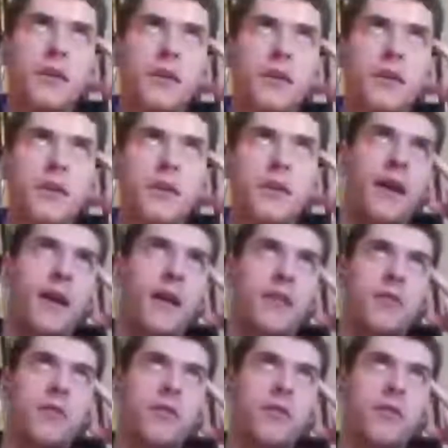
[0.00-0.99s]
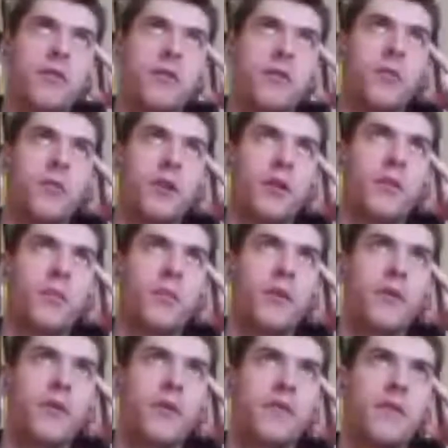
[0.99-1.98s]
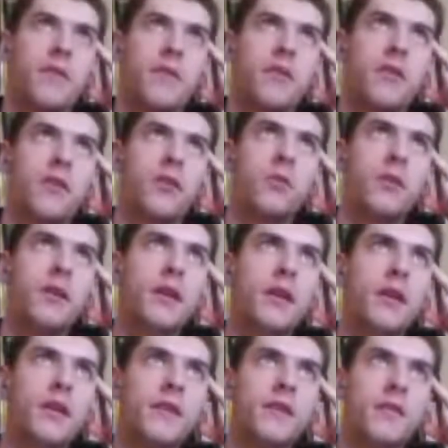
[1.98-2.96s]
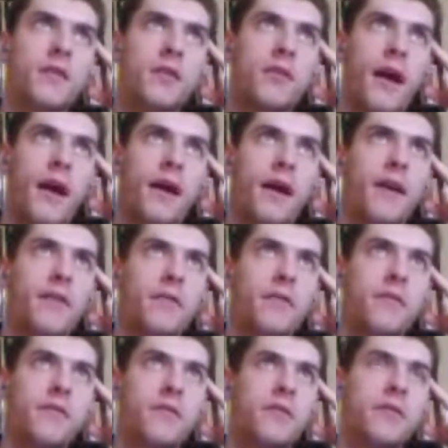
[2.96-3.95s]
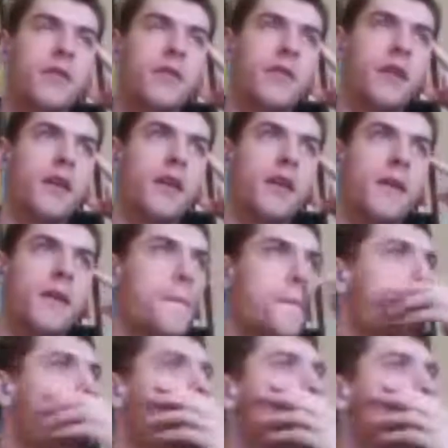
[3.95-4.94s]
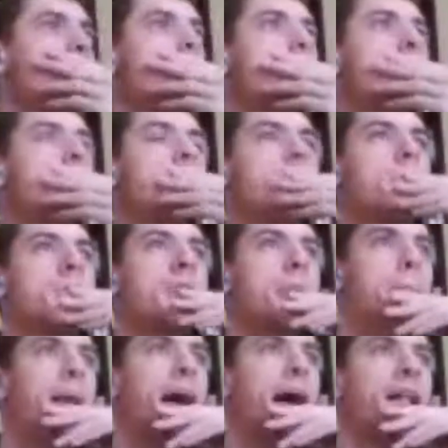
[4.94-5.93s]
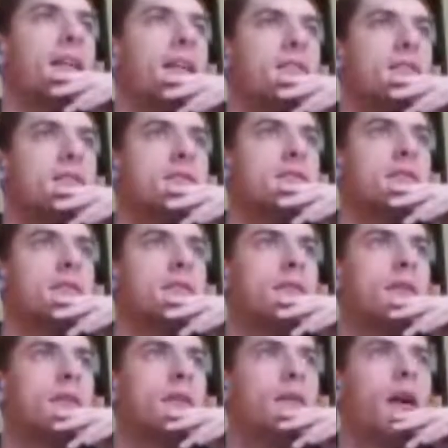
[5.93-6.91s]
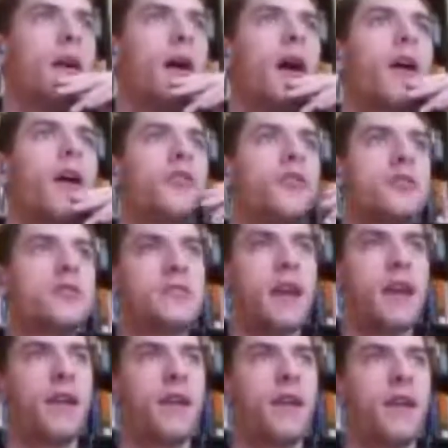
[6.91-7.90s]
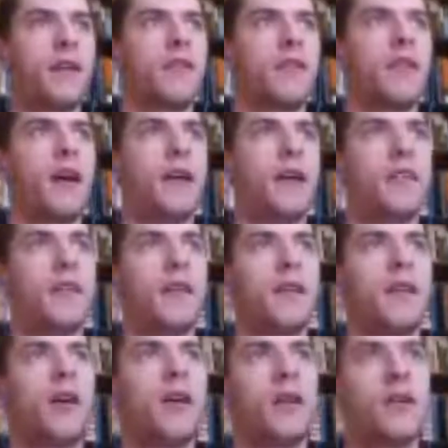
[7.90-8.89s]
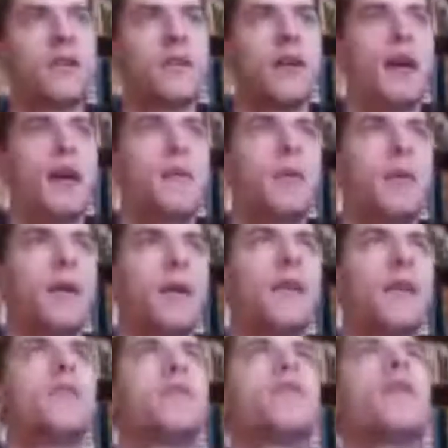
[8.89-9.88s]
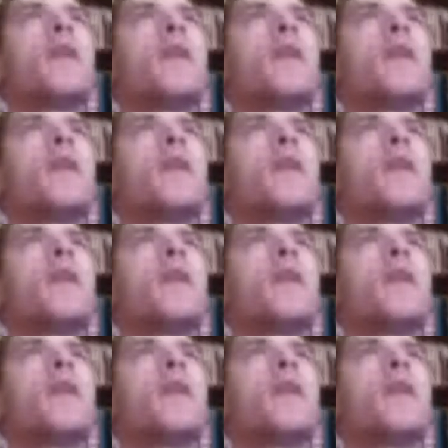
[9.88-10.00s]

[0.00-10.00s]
to get at through his work was you needed to have the balanced understanding that the archetype is